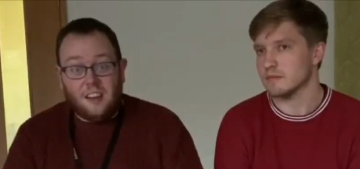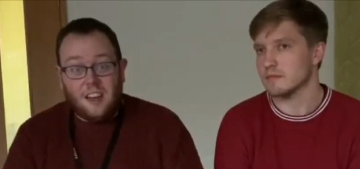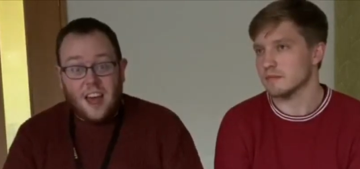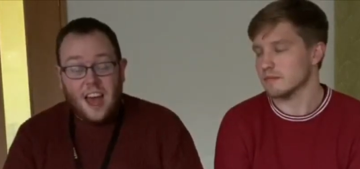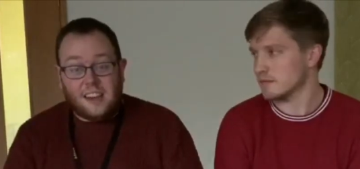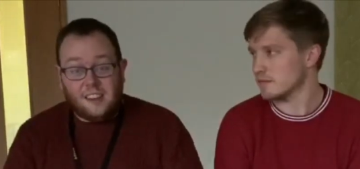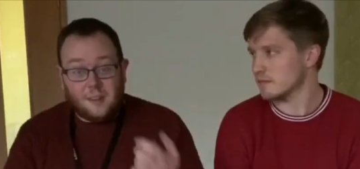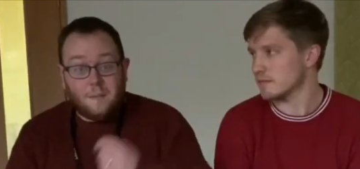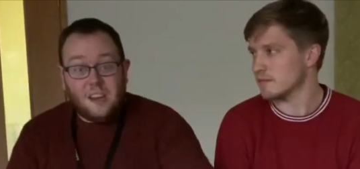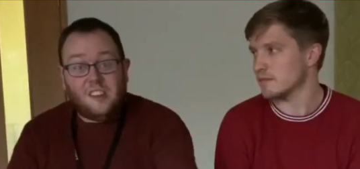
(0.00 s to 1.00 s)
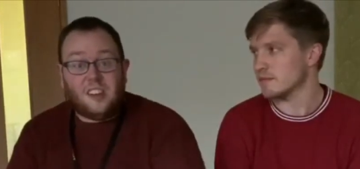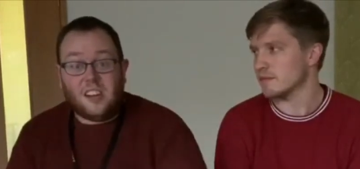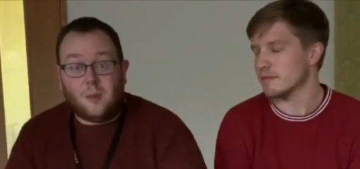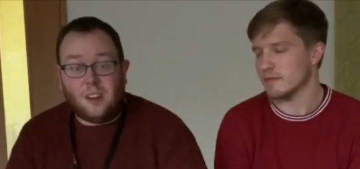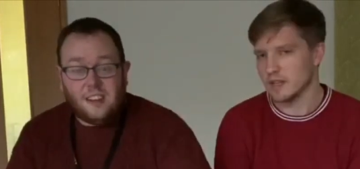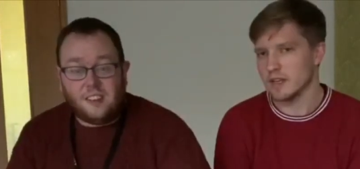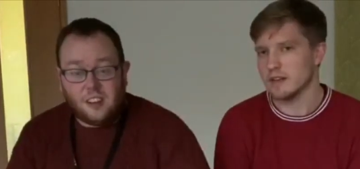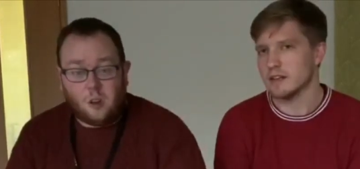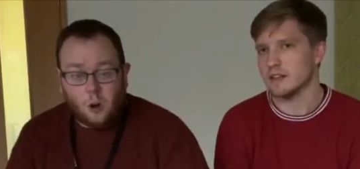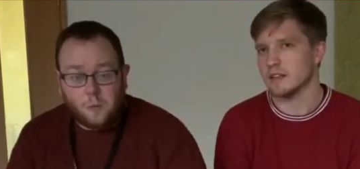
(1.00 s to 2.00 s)
Speaker 1: and he's immediately released a
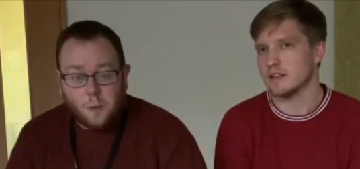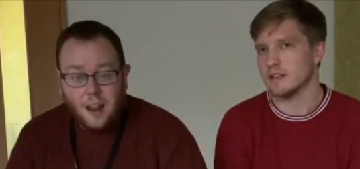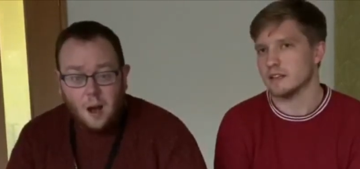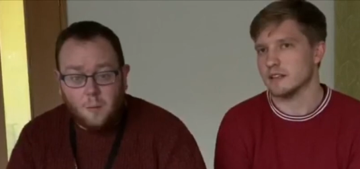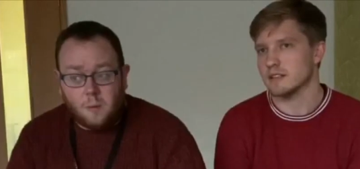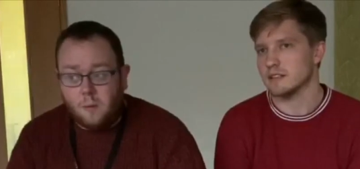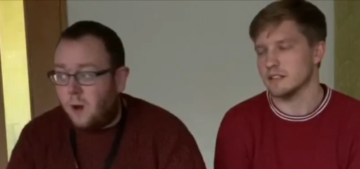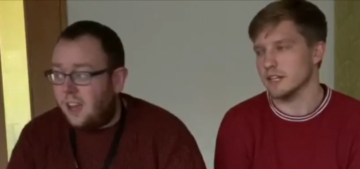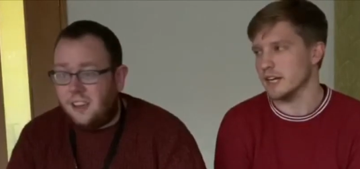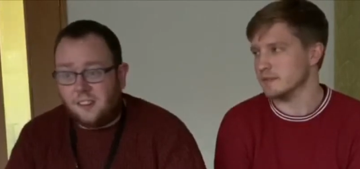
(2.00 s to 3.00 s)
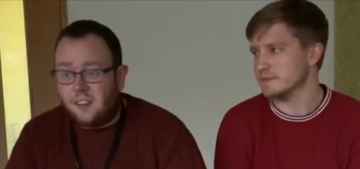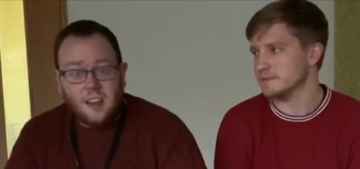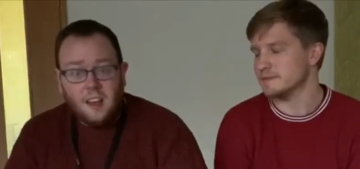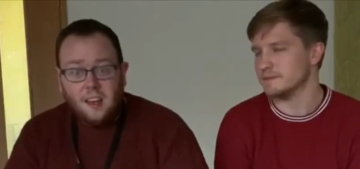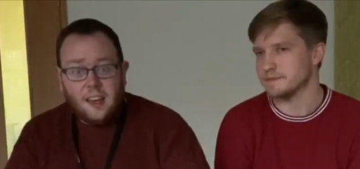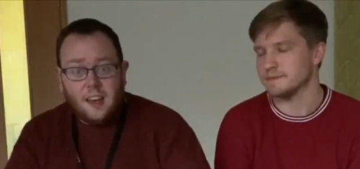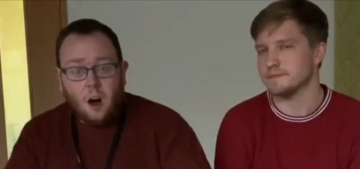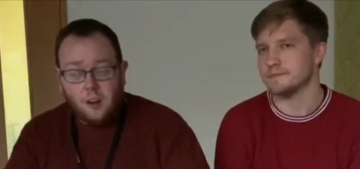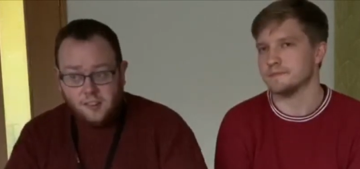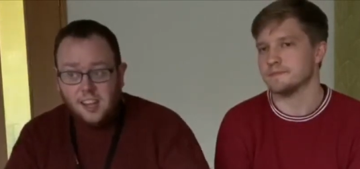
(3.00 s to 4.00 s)
gospel album where yeah. he's
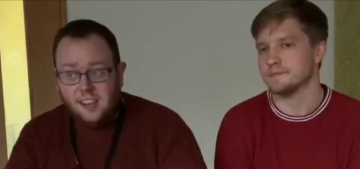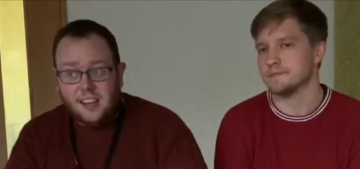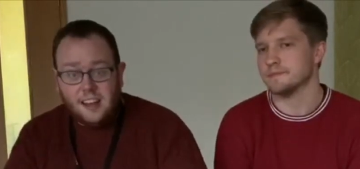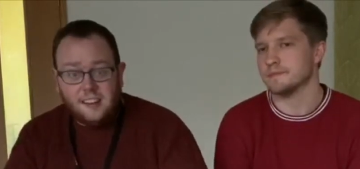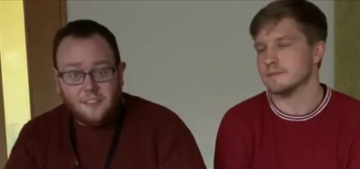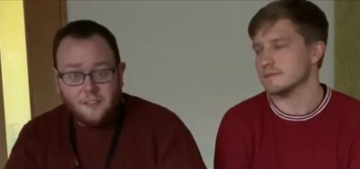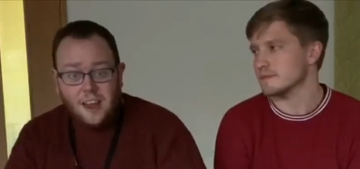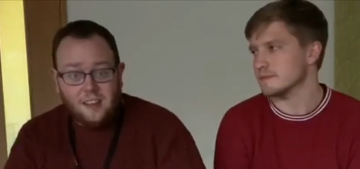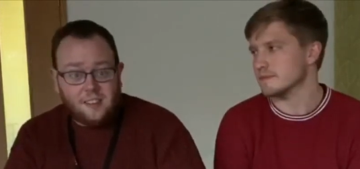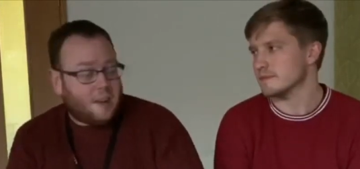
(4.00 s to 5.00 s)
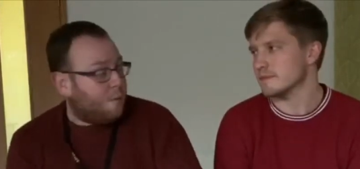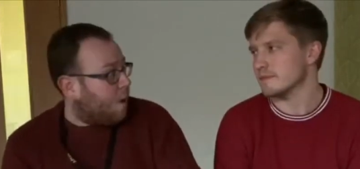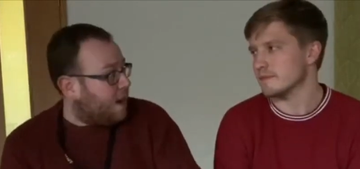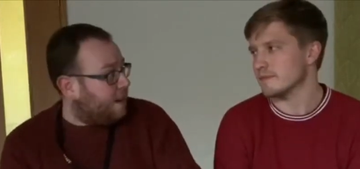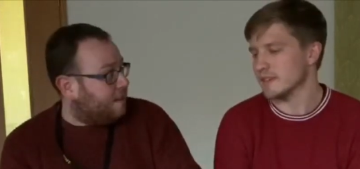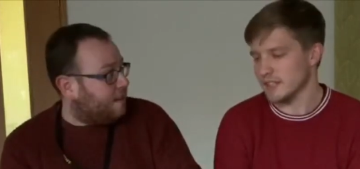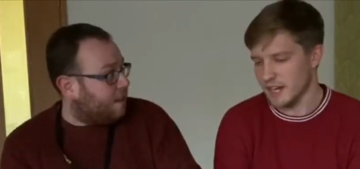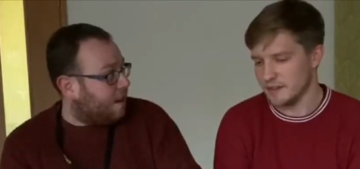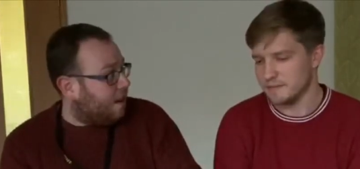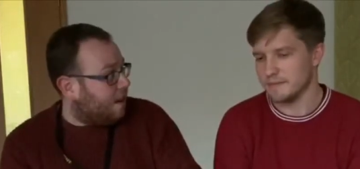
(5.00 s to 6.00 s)
articulating faith in ways yeah.
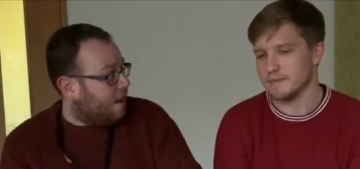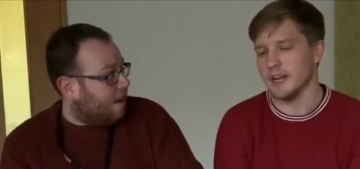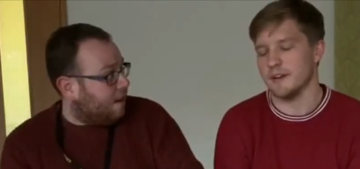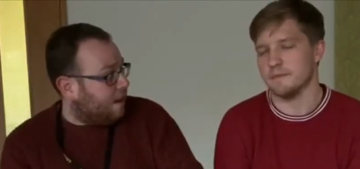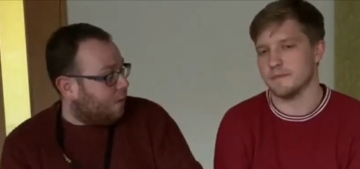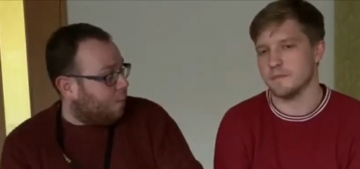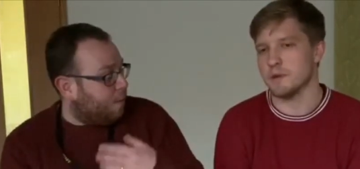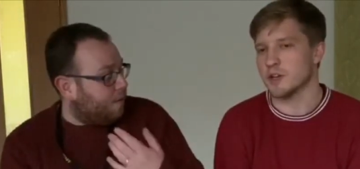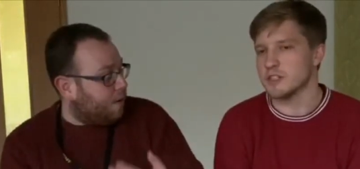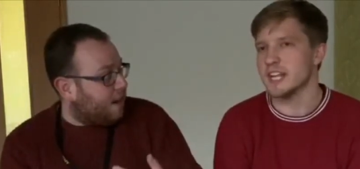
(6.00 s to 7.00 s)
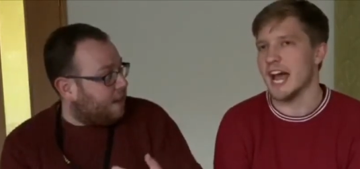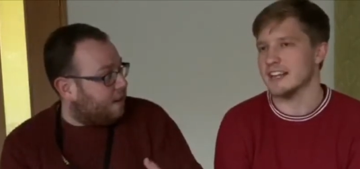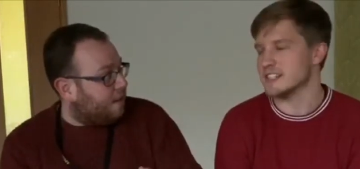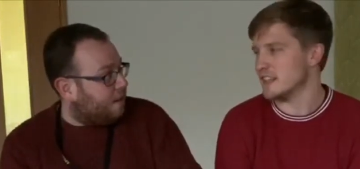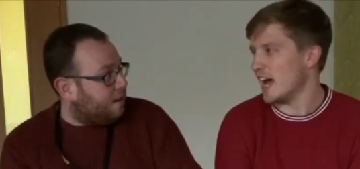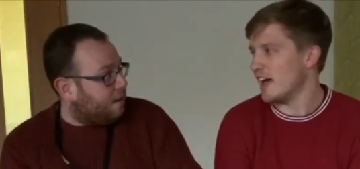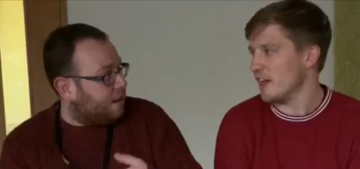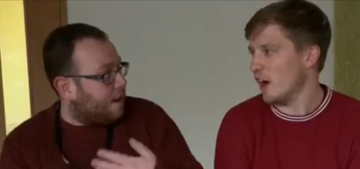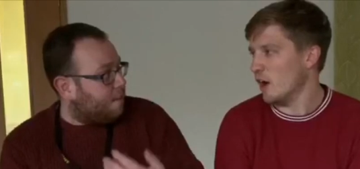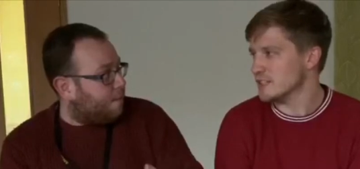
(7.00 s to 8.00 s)
that
Speaker 2: yeah. you know would be because really, he has that, that yeah.
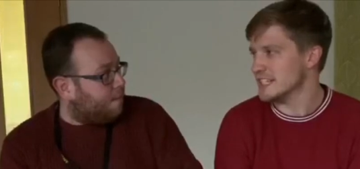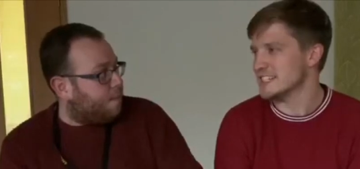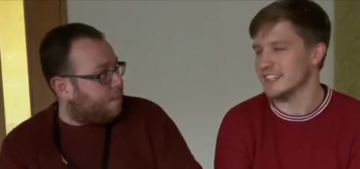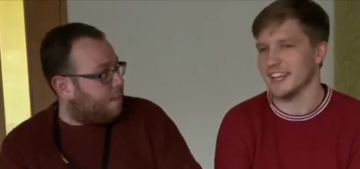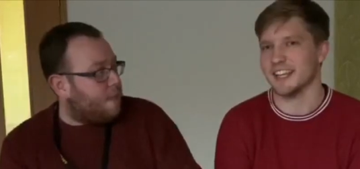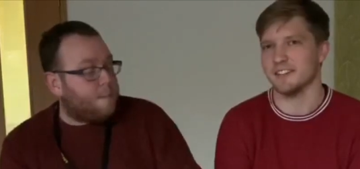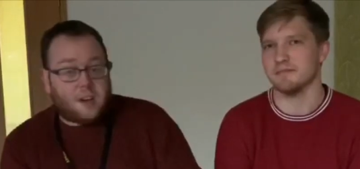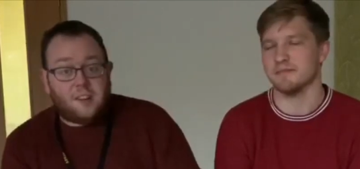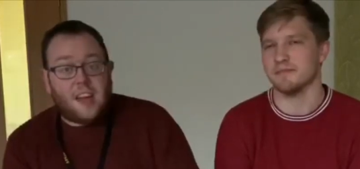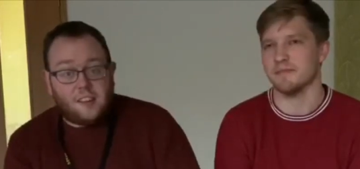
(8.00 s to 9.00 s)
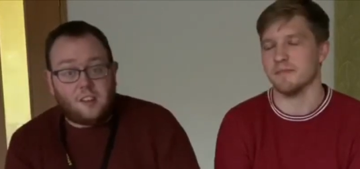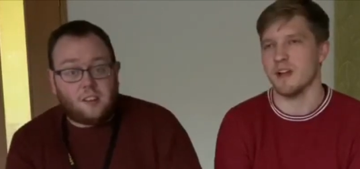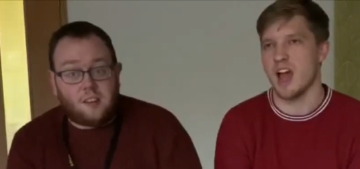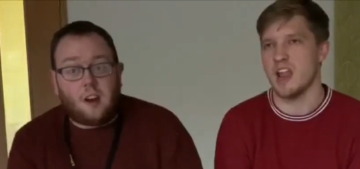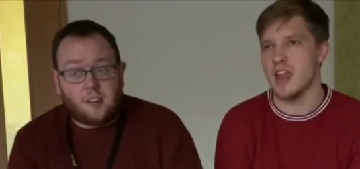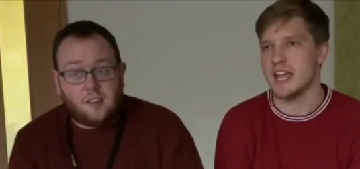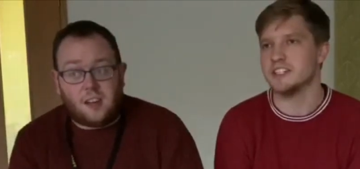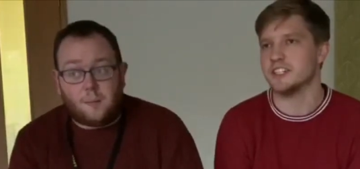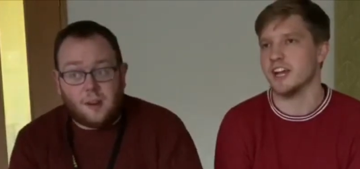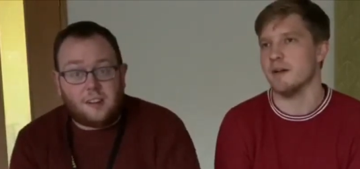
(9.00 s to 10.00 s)
artistic because he has the artistic
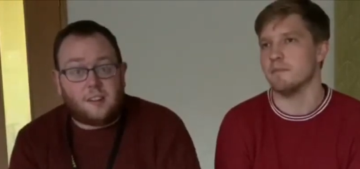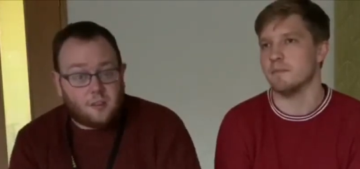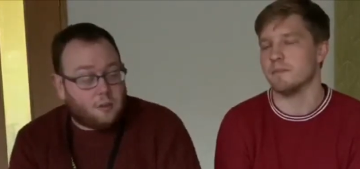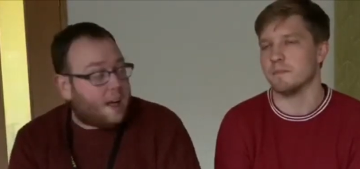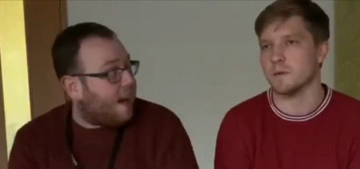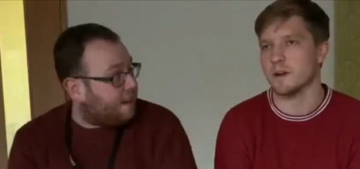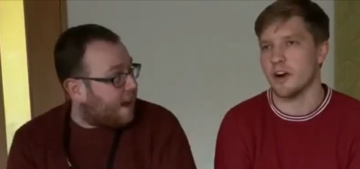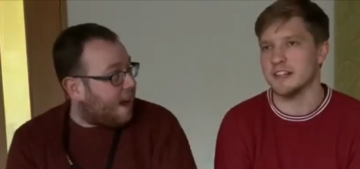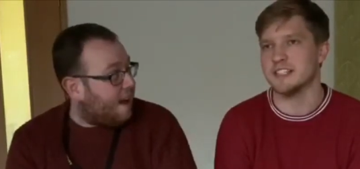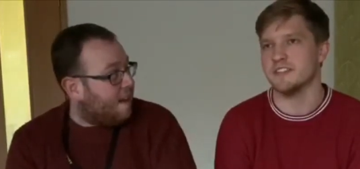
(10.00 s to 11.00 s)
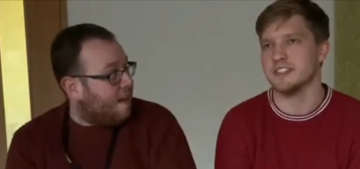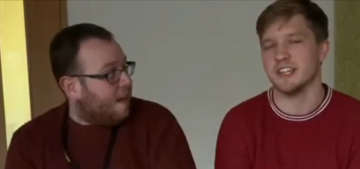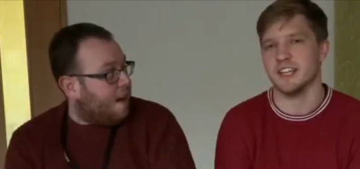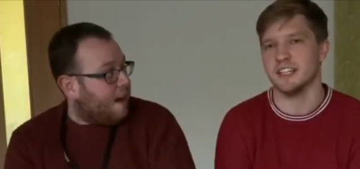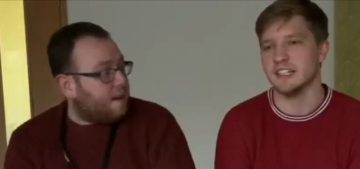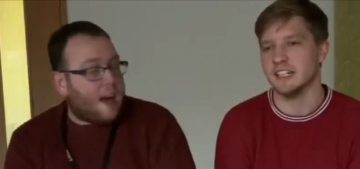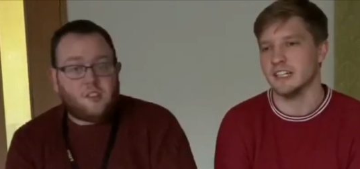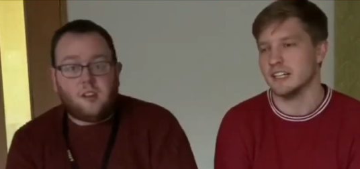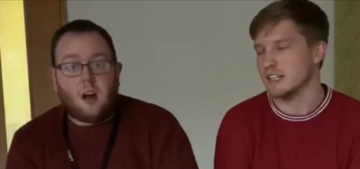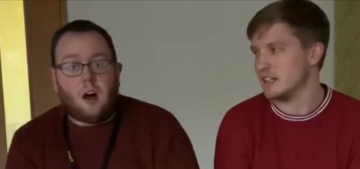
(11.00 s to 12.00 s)
nature, ability to do that. Yeah, creativity. And actually, I,